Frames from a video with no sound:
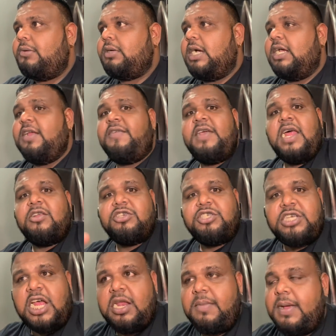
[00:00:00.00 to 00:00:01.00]
And if you haven't
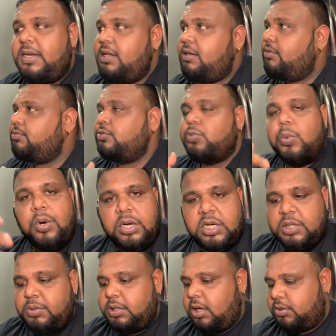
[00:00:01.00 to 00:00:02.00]
shot him any, work
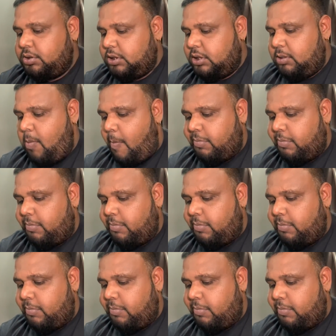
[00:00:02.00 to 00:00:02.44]
it without it.